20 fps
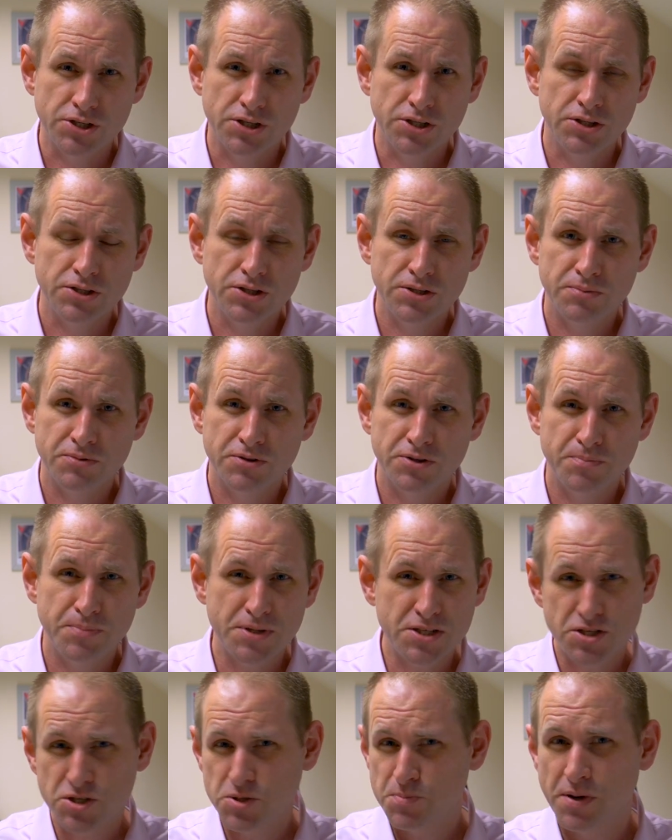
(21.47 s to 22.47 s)
and the
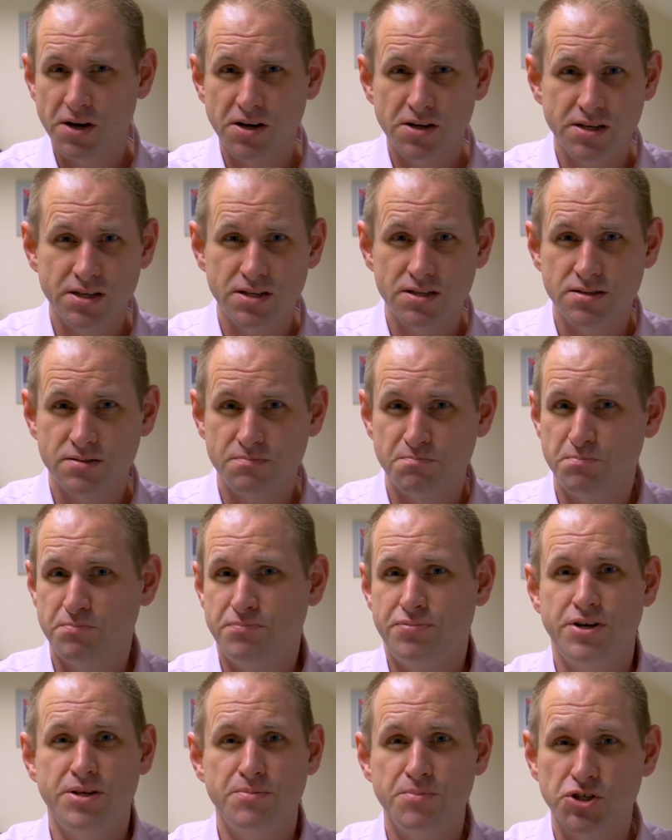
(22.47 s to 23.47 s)
business park is
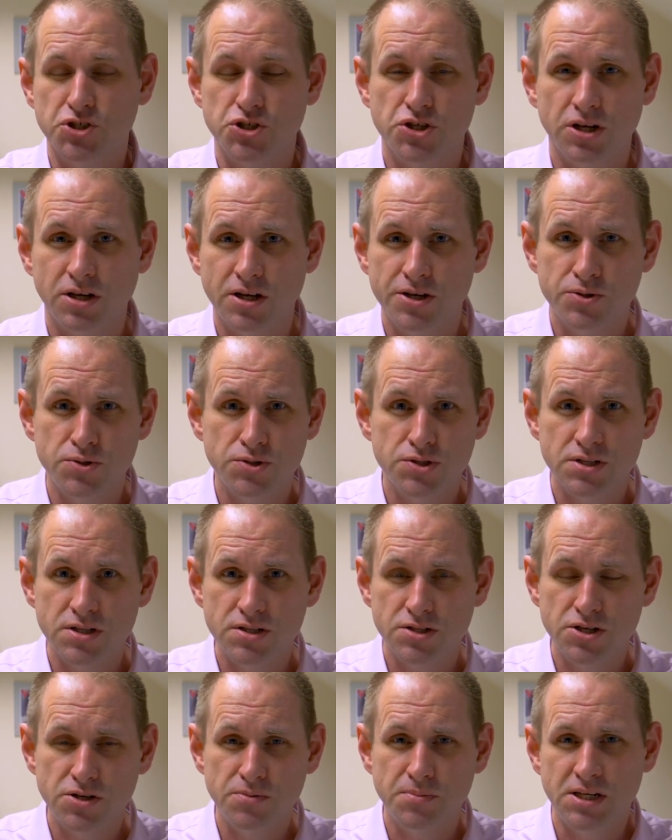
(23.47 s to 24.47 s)
pretty much closed.
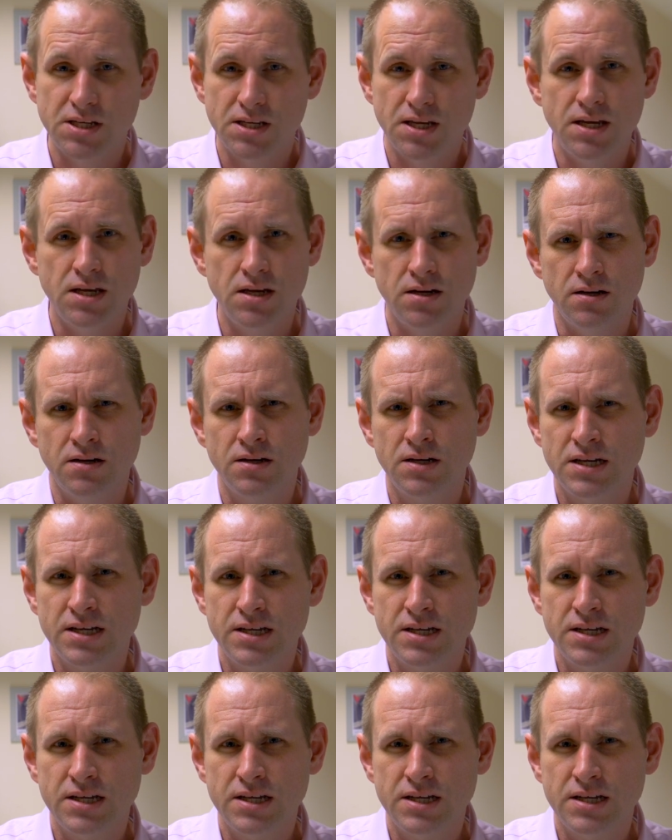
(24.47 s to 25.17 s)
There's nobody here.